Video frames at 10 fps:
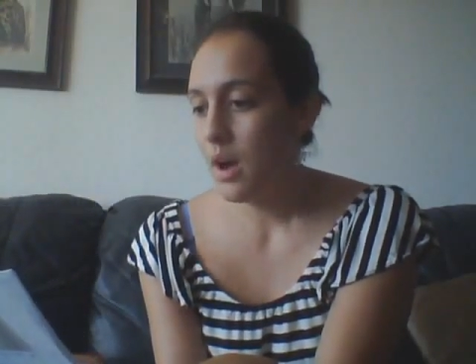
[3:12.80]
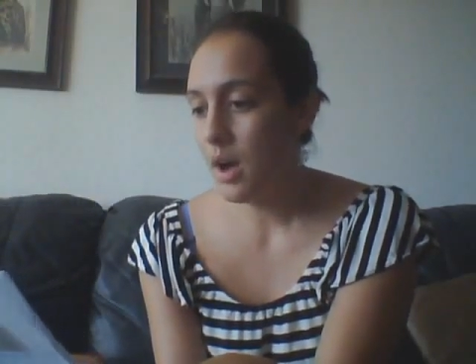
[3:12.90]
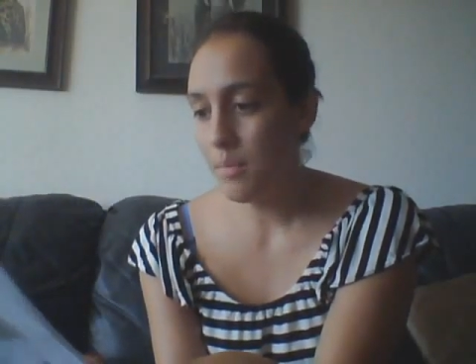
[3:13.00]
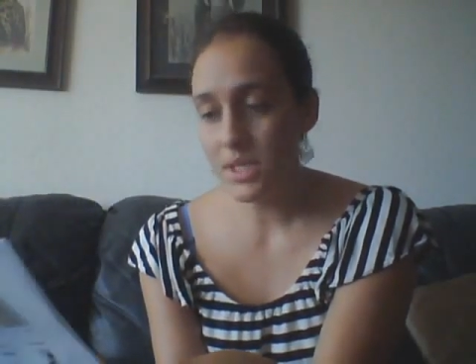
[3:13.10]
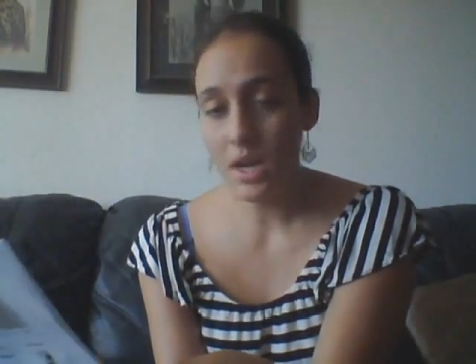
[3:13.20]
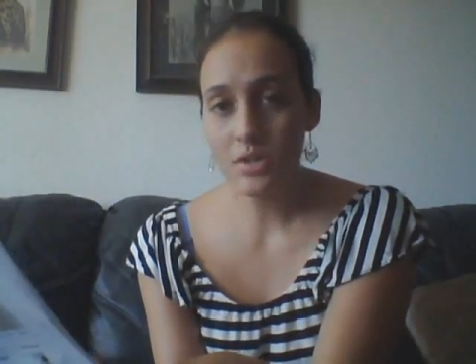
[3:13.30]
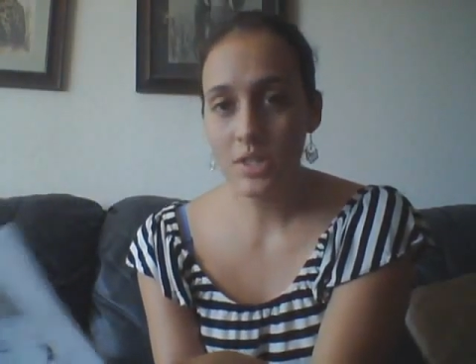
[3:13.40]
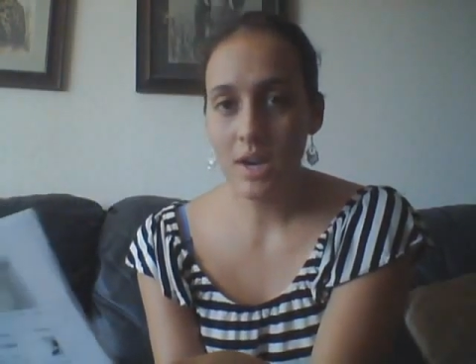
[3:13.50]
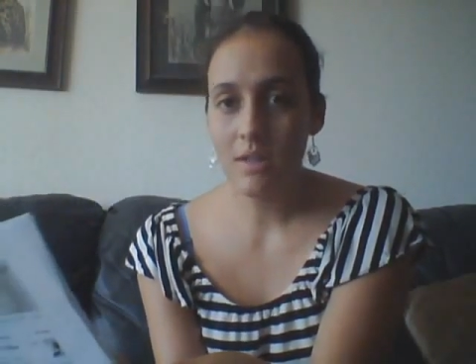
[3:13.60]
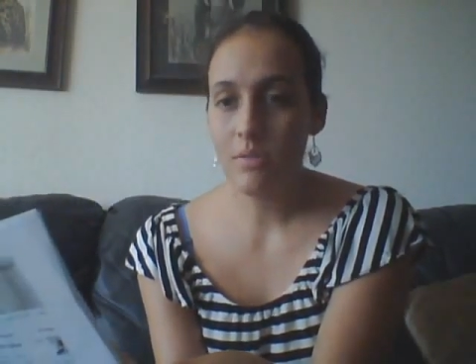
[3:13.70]
It's
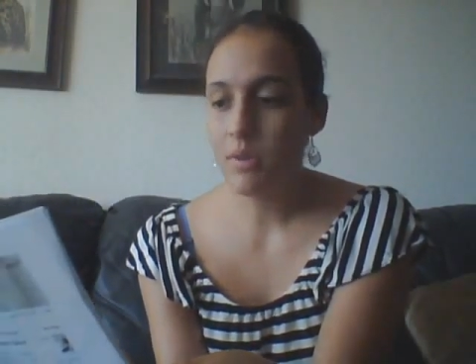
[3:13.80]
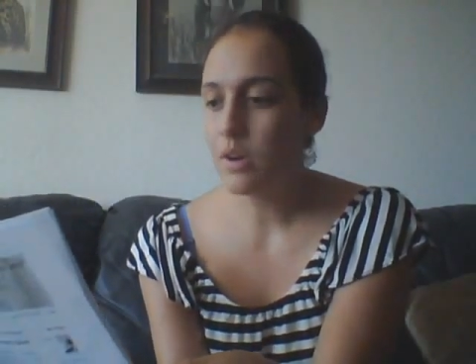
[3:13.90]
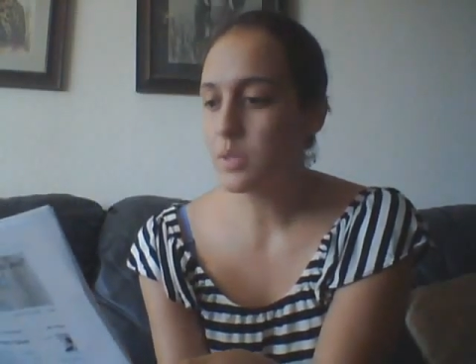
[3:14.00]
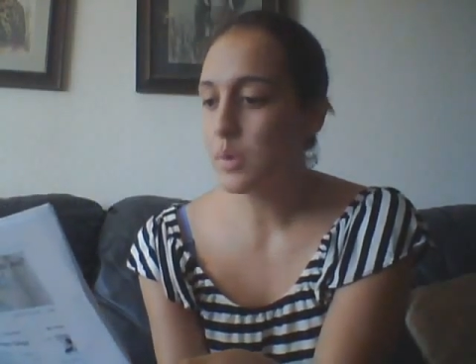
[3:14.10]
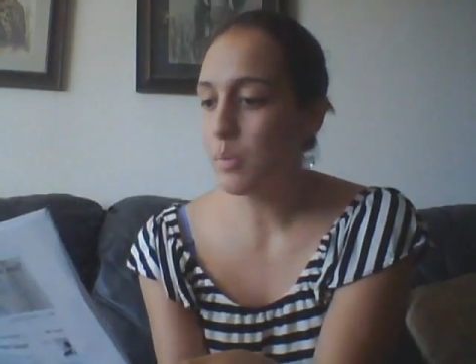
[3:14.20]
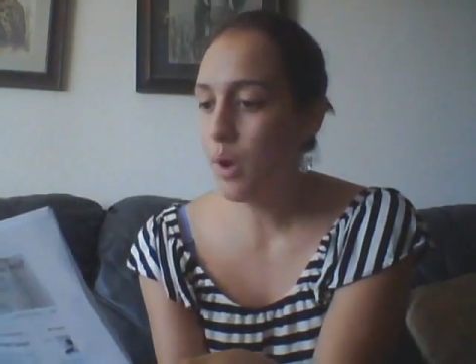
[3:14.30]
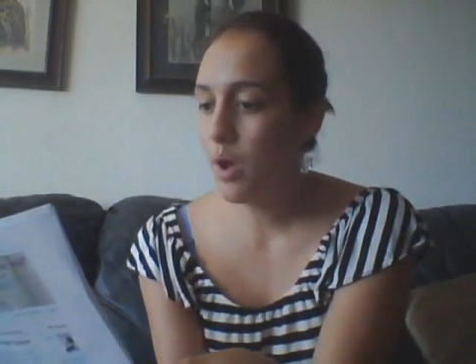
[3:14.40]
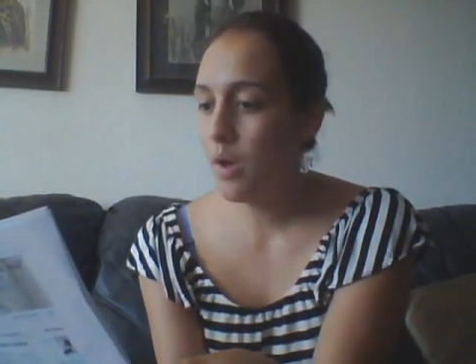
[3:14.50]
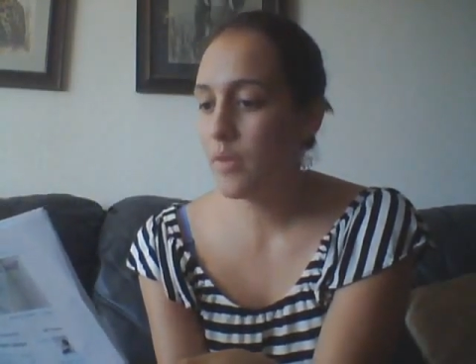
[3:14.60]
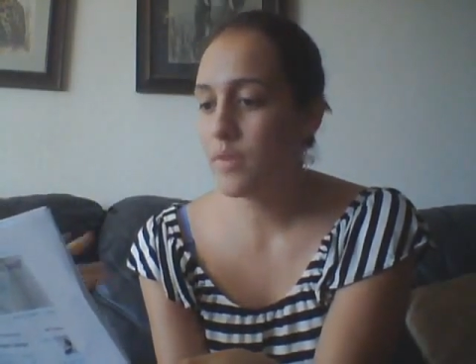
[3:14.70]
193 yards per
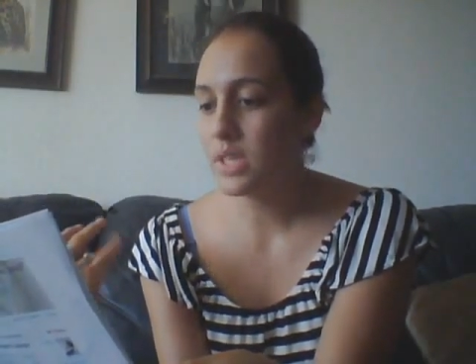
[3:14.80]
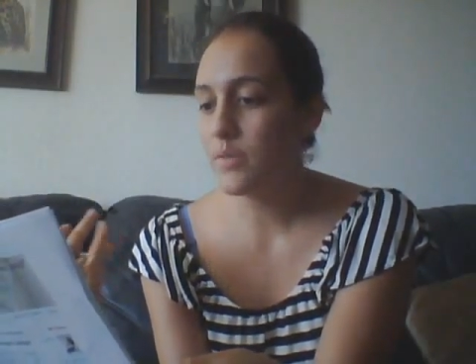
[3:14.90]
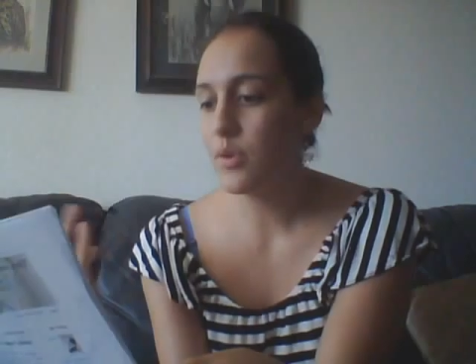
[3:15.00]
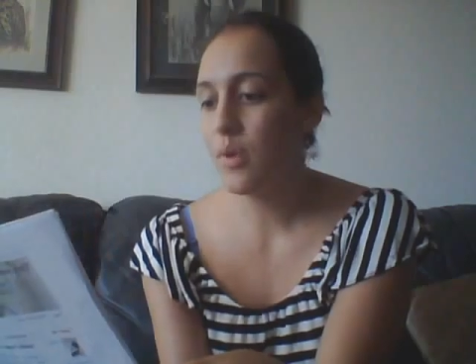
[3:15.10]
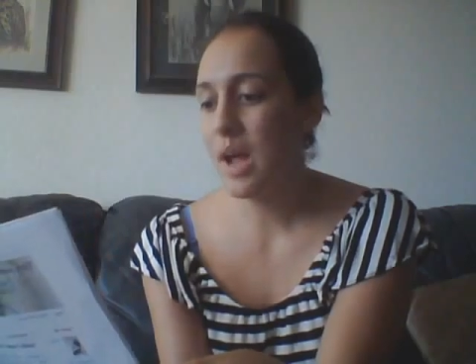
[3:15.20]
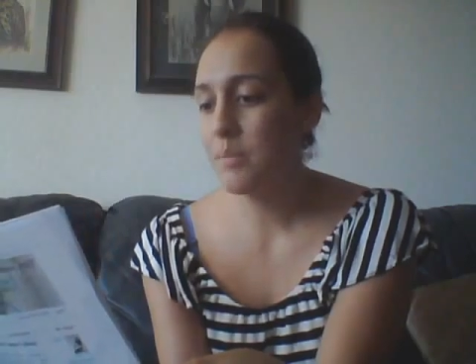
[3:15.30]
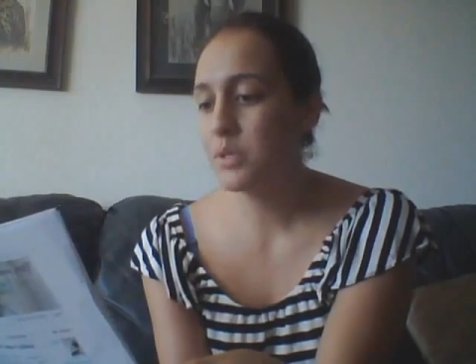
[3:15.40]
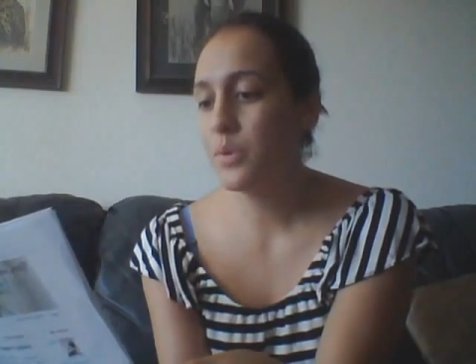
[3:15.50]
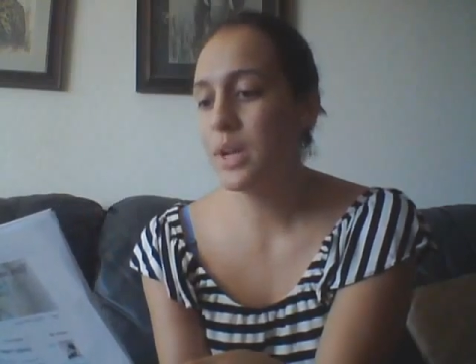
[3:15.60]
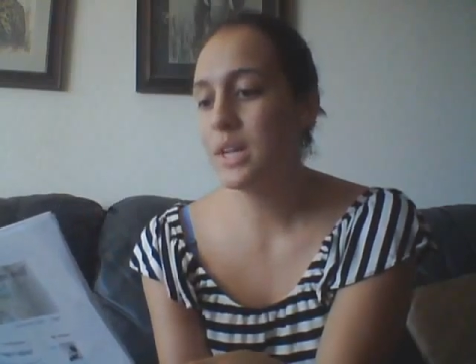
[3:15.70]
ball, 57
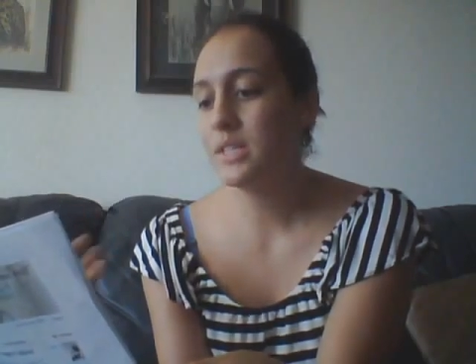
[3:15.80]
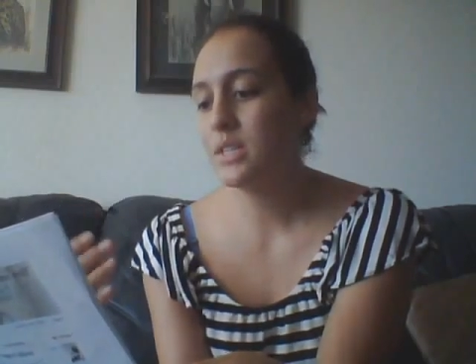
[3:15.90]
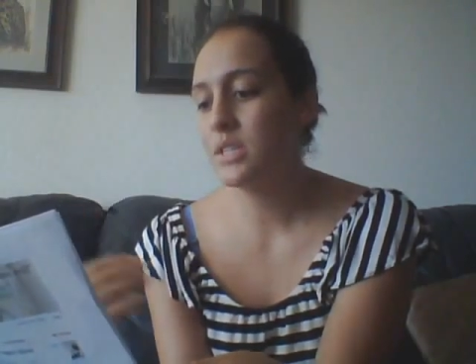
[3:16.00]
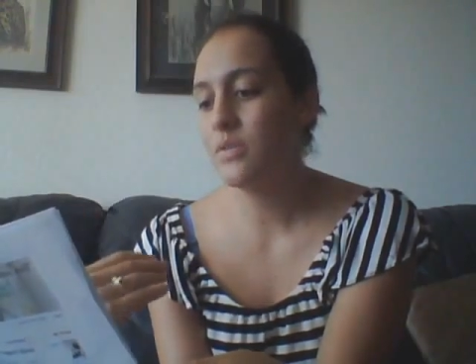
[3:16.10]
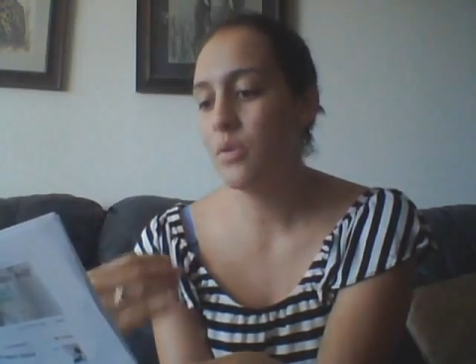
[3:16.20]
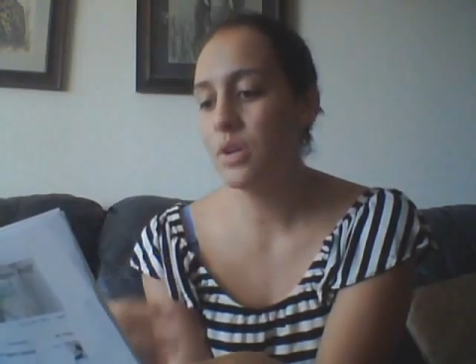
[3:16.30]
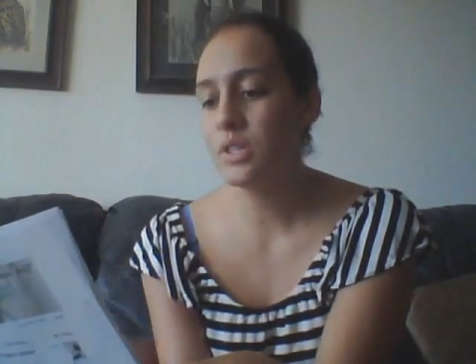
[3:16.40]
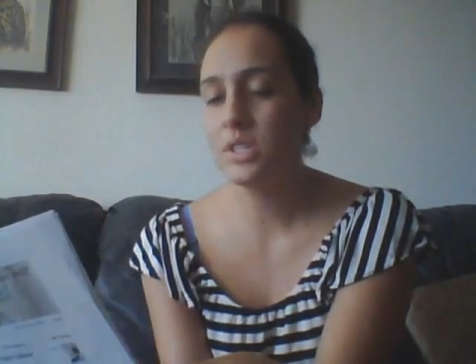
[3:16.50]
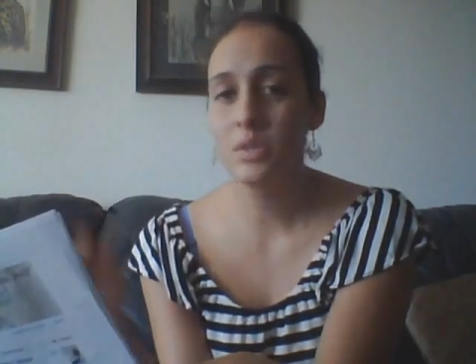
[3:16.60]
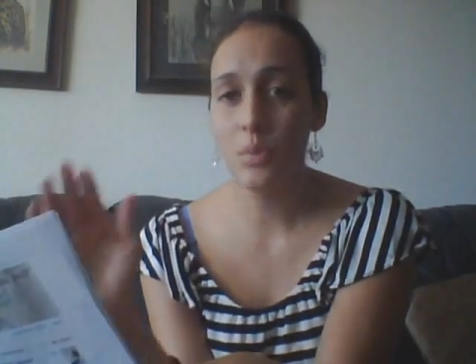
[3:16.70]
grams, 28 stitches to 4
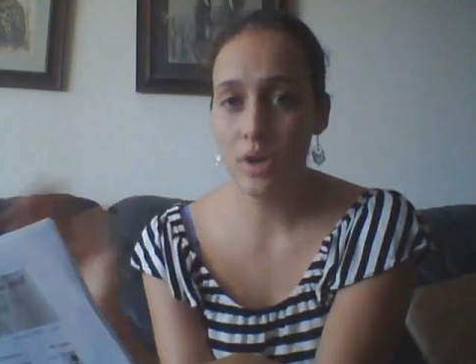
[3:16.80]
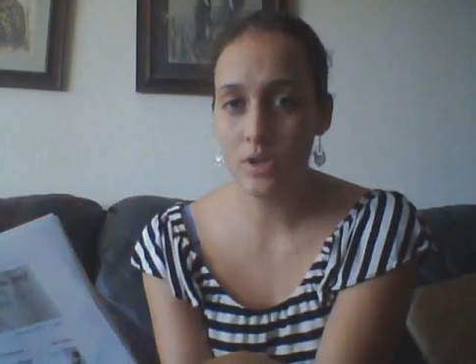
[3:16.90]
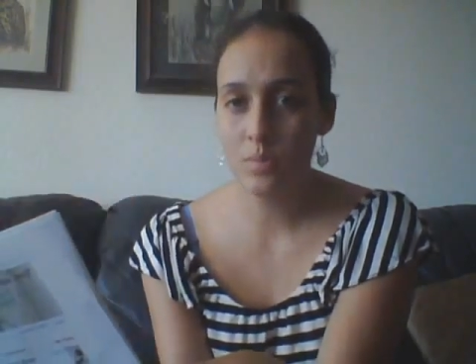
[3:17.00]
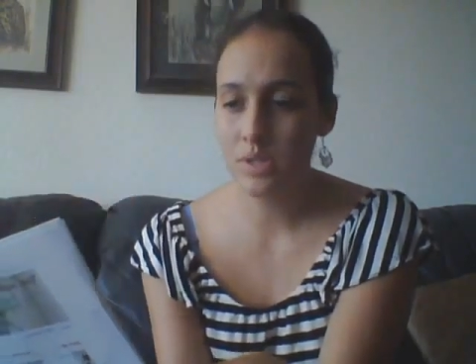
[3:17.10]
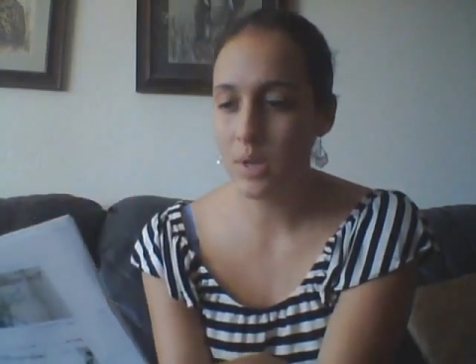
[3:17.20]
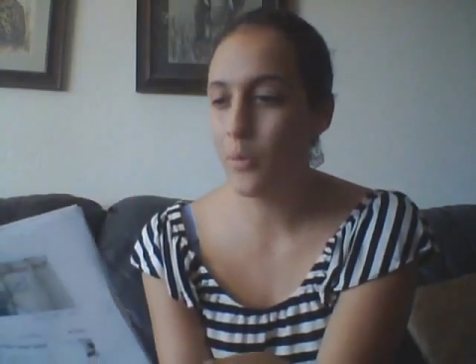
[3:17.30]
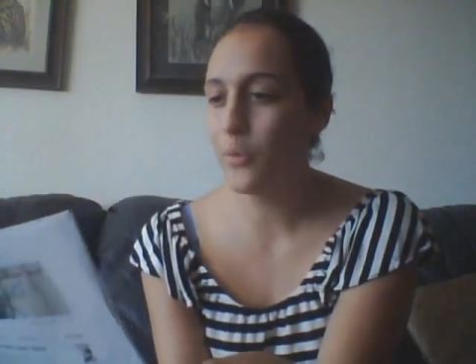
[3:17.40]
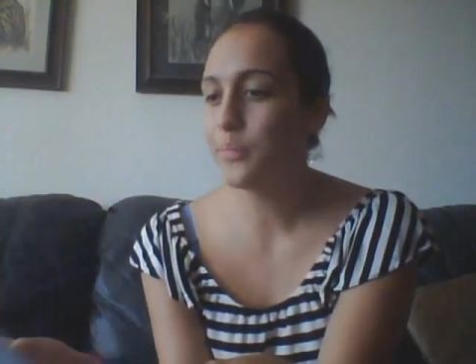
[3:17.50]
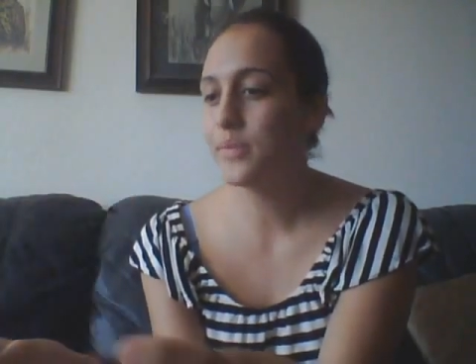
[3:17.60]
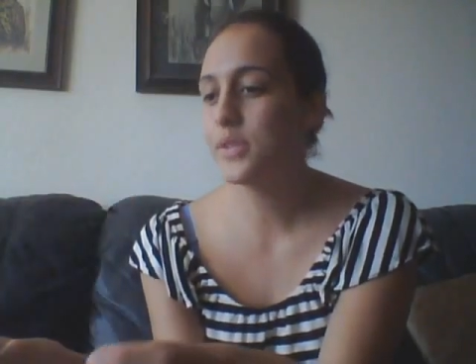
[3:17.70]
inches. It's 100% wool.